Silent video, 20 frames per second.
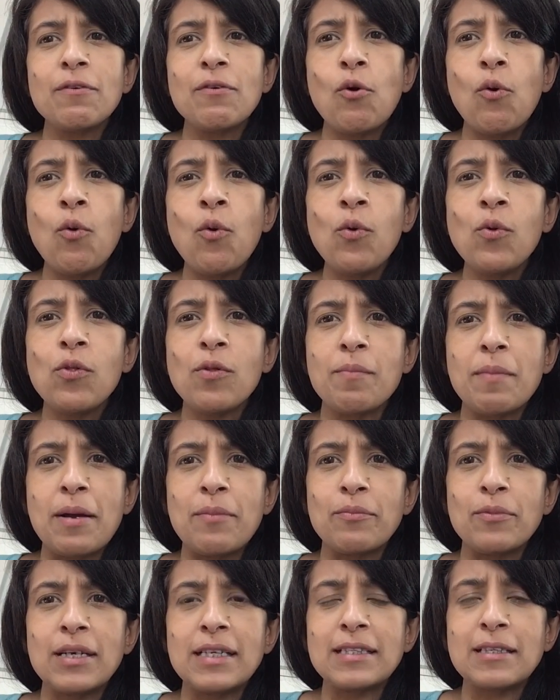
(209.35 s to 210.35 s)
All the
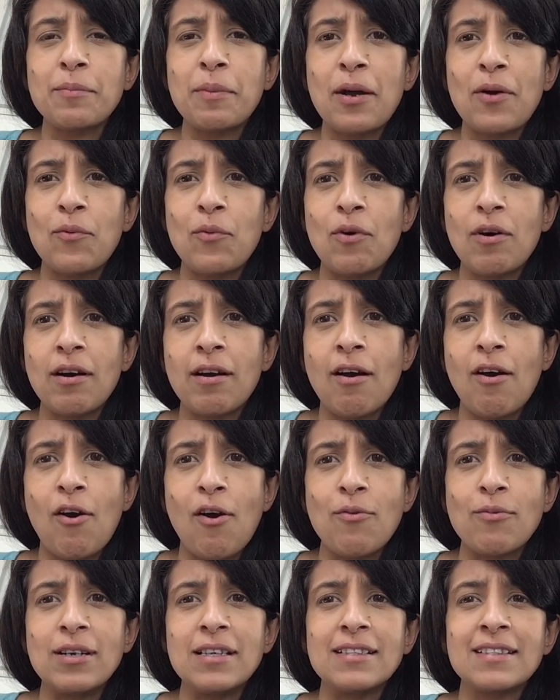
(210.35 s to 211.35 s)
memories about what a
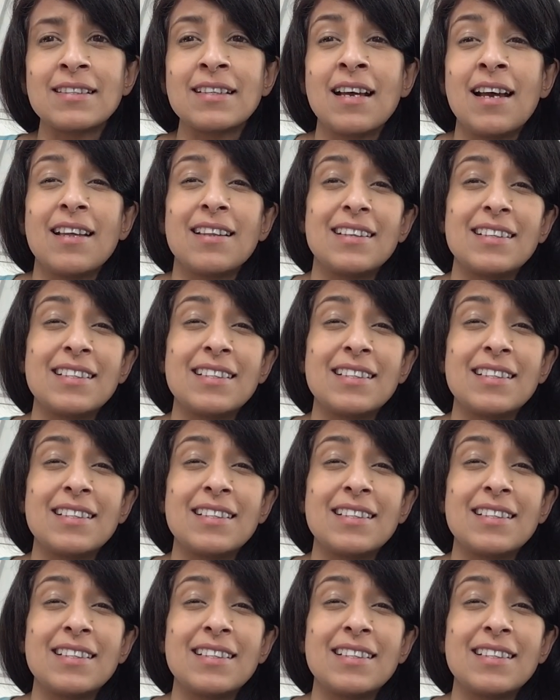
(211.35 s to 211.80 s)
car is, the